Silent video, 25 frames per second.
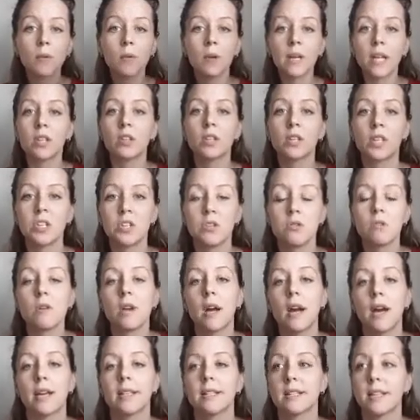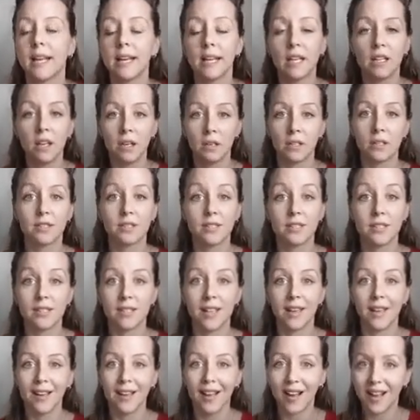look at you guys, I can honestly
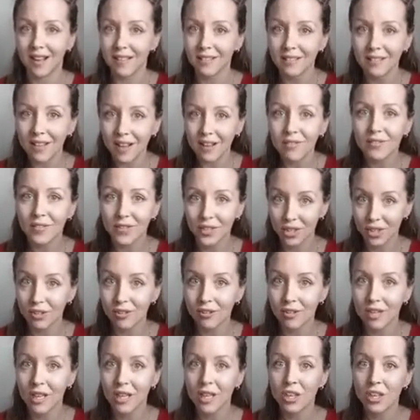say, I love you.